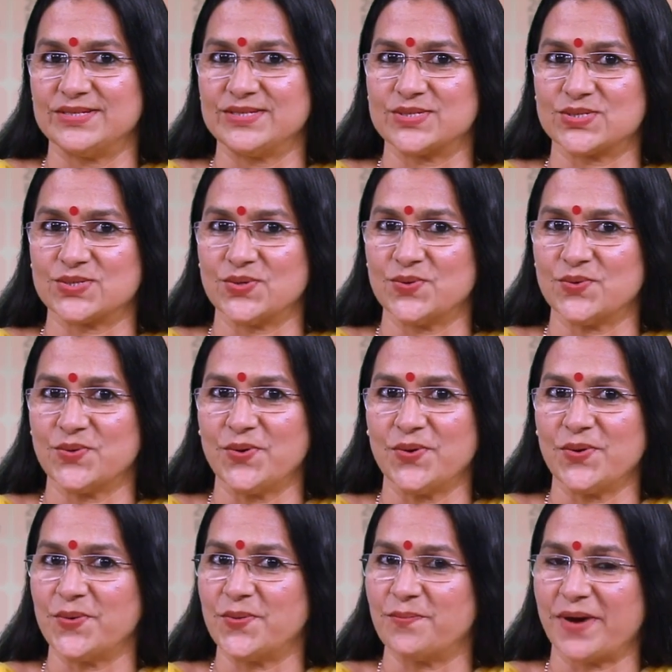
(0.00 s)
So,
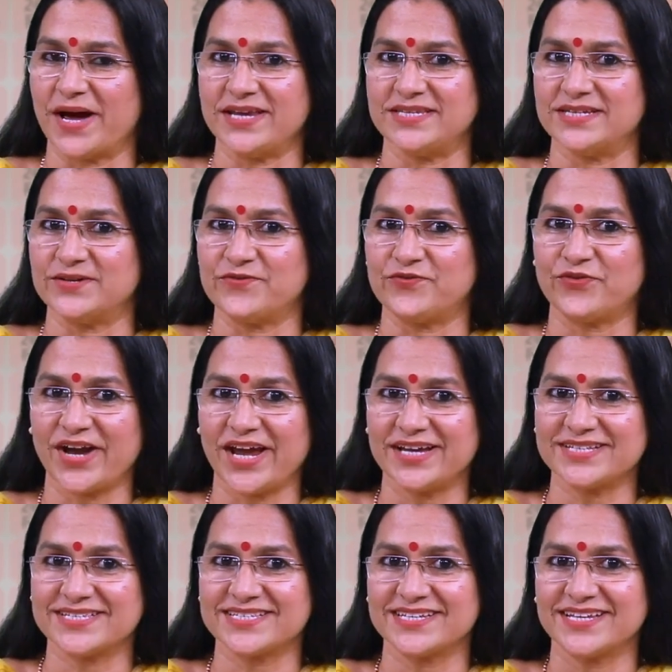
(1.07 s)
my dear
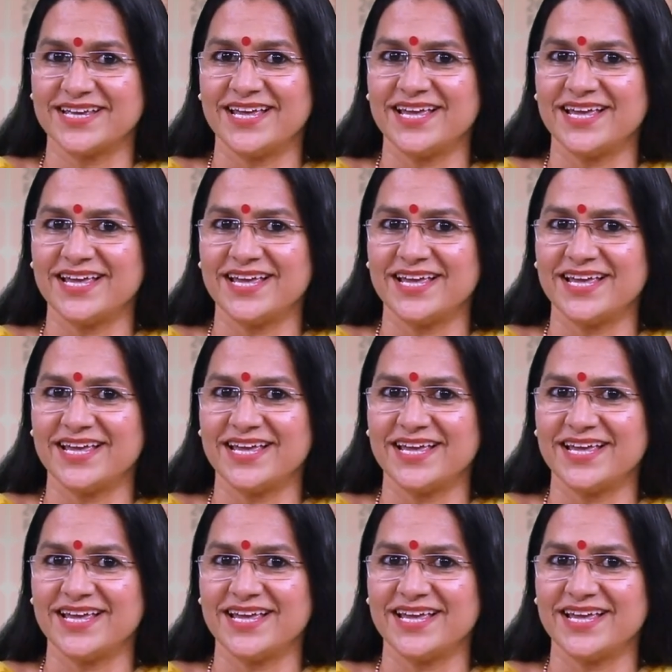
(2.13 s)
friends,